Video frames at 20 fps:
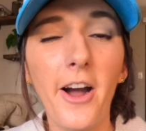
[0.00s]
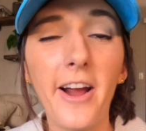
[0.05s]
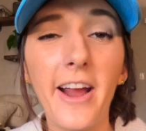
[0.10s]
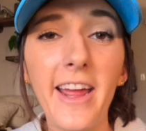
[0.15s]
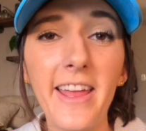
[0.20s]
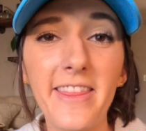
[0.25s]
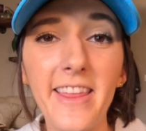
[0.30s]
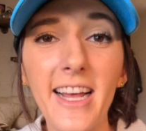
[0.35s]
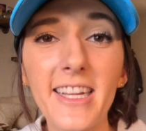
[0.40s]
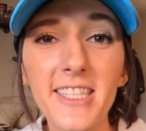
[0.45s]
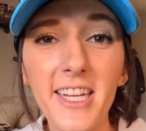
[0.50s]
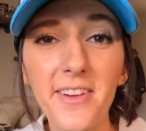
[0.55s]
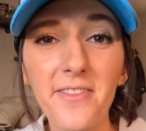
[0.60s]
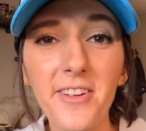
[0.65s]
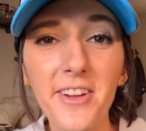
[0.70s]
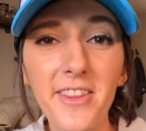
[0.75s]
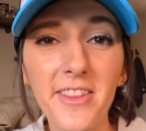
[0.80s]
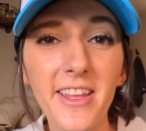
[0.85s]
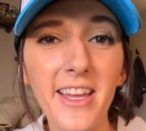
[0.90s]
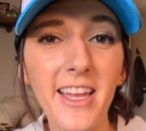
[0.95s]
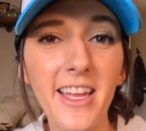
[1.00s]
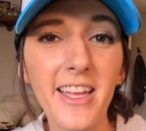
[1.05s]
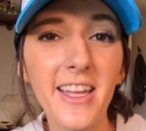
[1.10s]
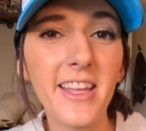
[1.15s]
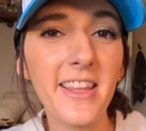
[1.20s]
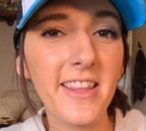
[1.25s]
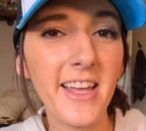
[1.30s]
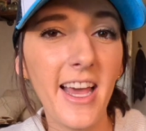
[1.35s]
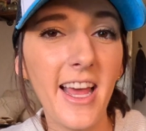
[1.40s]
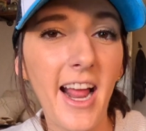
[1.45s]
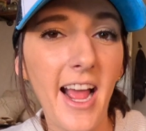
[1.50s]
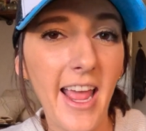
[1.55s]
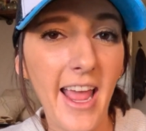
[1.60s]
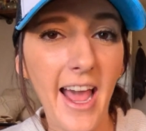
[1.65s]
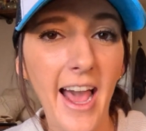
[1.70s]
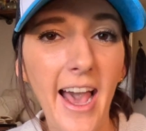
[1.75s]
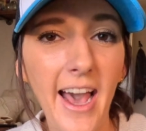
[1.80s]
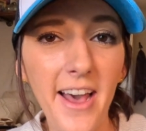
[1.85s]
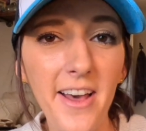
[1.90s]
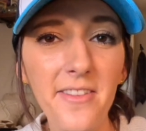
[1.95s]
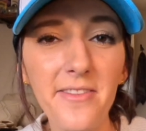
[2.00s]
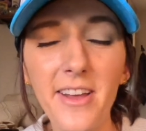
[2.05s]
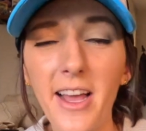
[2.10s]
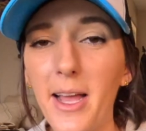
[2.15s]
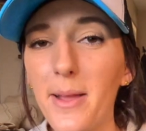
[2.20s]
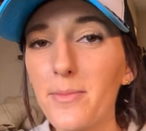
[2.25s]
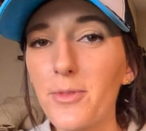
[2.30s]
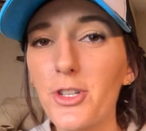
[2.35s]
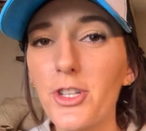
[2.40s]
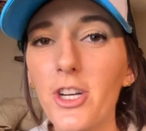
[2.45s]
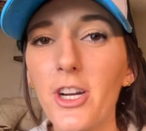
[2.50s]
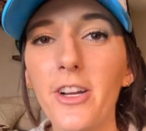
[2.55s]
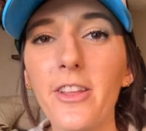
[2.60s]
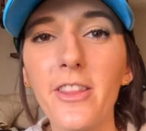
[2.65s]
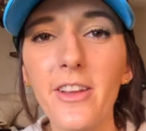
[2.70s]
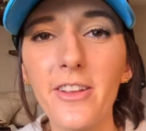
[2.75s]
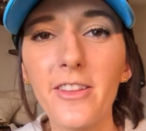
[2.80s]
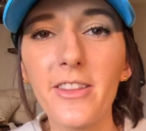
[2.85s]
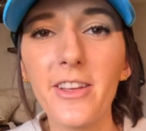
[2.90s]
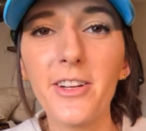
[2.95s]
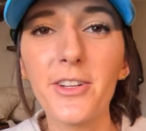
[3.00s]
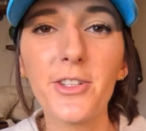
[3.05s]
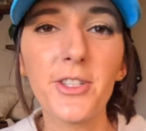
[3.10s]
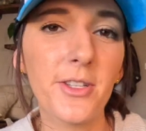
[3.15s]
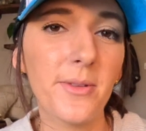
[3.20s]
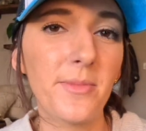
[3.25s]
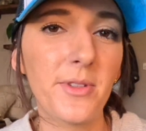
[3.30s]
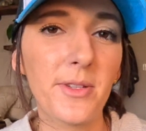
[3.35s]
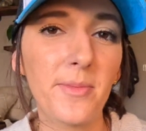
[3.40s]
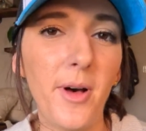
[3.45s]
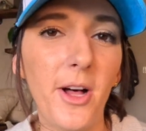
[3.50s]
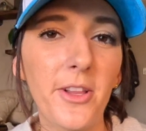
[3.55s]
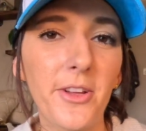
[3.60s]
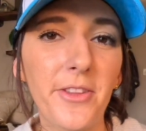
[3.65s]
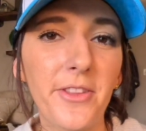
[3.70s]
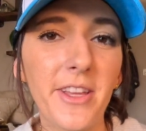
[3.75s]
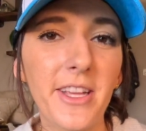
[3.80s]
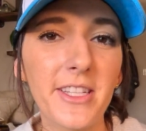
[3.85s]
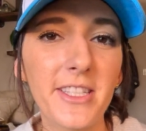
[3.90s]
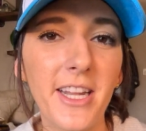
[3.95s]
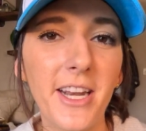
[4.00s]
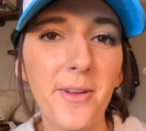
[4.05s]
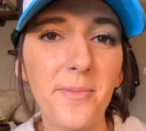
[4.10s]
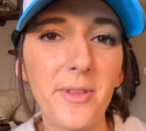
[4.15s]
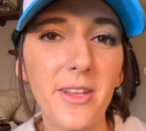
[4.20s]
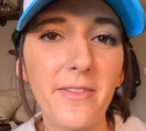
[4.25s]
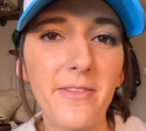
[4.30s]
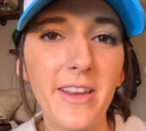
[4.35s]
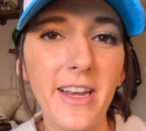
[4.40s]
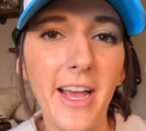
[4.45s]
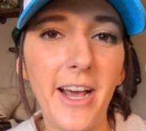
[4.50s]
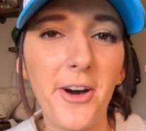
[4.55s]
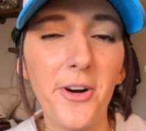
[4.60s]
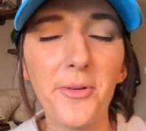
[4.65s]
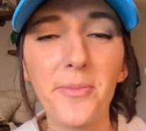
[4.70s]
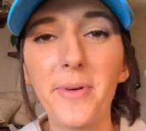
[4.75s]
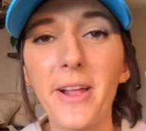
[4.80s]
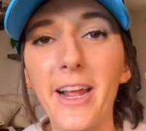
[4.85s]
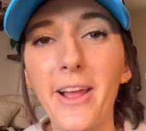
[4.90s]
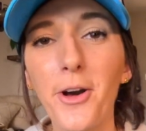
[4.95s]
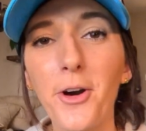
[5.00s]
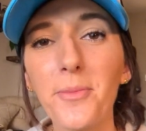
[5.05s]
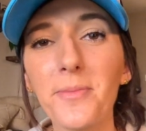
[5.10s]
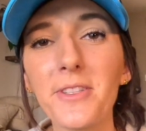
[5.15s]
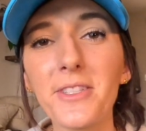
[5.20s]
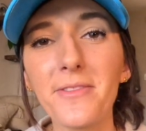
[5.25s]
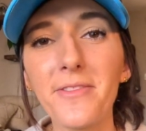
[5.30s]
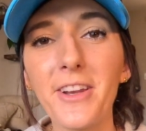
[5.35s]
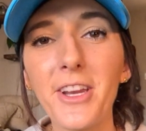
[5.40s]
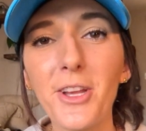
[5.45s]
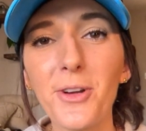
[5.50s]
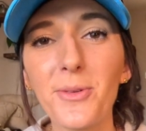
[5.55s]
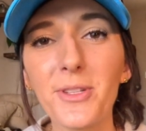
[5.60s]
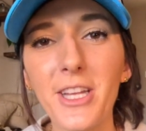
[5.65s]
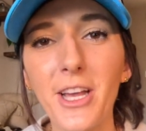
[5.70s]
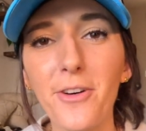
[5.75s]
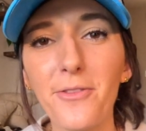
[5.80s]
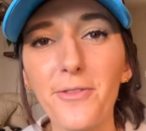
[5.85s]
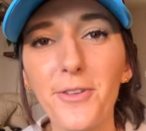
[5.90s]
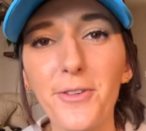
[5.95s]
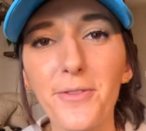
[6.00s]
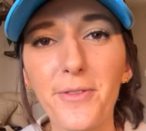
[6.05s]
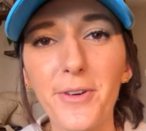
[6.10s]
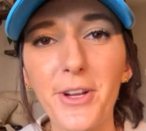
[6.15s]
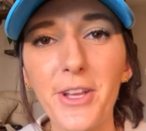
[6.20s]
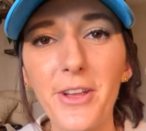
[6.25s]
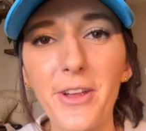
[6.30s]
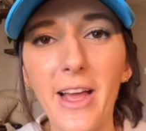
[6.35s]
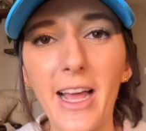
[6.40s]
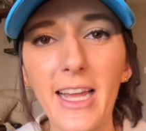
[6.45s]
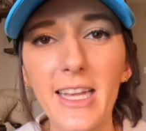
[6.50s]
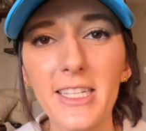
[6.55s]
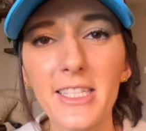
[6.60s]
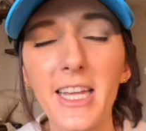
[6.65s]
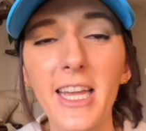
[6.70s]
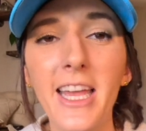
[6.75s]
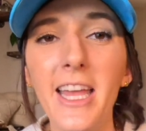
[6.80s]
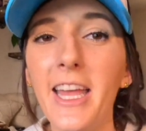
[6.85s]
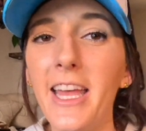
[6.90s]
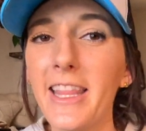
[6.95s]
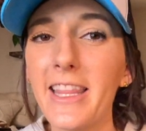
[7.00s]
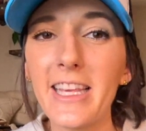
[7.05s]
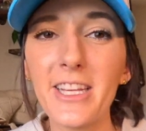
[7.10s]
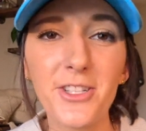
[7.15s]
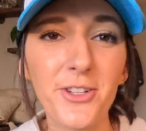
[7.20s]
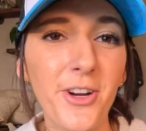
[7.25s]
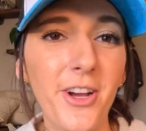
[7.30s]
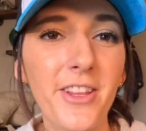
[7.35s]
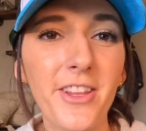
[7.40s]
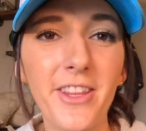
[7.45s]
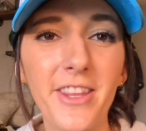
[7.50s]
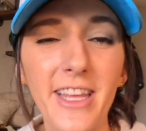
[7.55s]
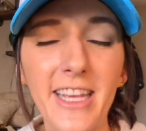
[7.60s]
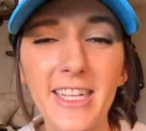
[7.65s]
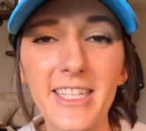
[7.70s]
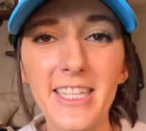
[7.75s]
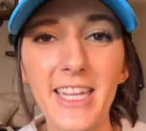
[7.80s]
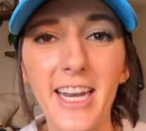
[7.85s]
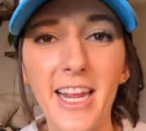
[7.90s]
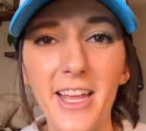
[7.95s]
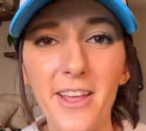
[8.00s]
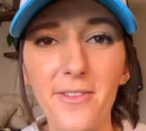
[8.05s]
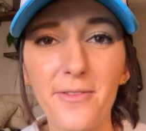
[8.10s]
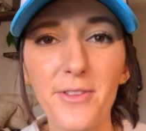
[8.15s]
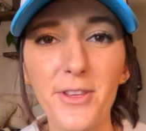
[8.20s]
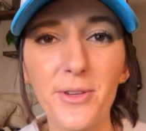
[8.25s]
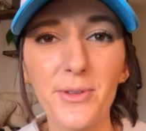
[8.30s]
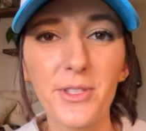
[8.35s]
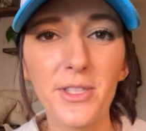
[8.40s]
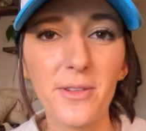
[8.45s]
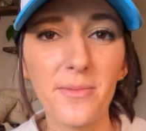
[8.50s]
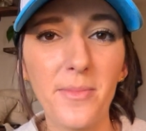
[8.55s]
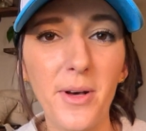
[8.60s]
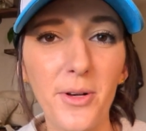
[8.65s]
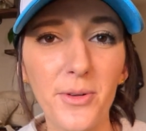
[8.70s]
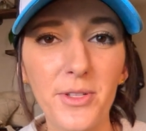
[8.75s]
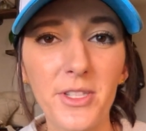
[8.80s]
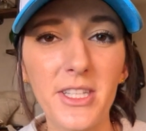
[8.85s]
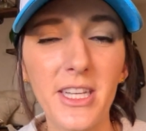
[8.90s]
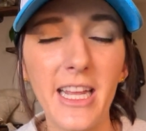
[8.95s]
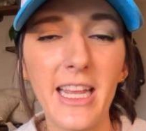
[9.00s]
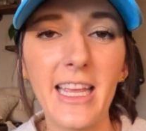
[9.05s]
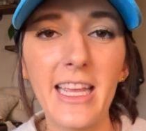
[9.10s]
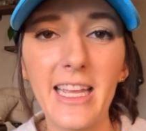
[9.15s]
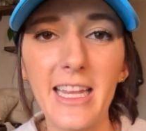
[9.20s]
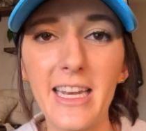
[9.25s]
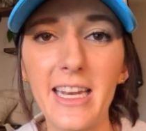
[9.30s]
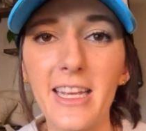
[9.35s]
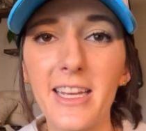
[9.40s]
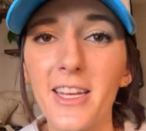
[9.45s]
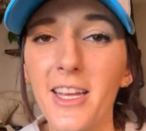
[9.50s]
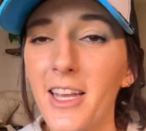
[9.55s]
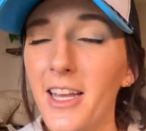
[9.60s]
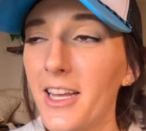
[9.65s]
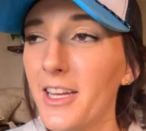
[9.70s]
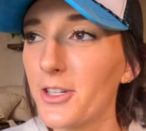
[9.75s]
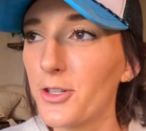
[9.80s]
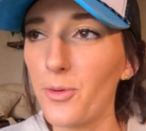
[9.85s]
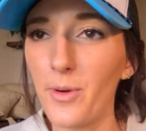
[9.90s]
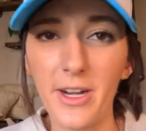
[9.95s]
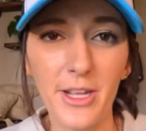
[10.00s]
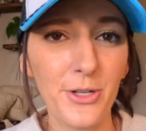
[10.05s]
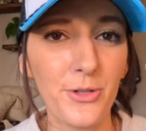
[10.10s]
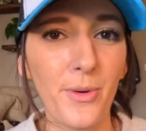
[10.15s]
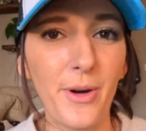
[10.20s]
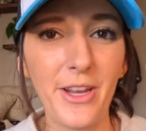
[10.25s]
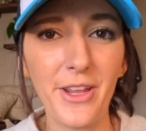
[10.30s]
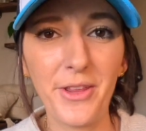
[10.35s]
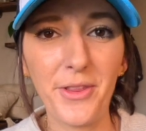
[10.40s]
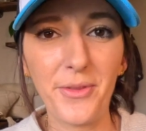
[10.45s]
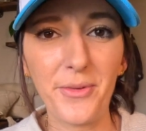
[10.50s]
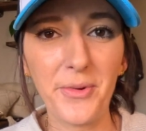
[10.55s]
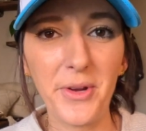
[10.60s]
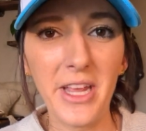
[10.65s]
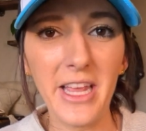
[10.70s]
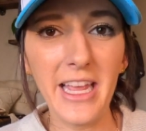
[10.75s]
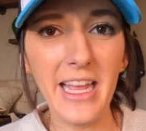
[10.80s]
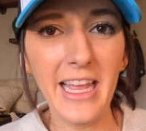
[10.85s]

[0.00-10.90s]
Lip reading: All right, that's everything that I have. I'm sure that there's some smaller things that I'm leaving out, but I hope this video was helpful for you guys. These are all the things that I have used the most in 2023,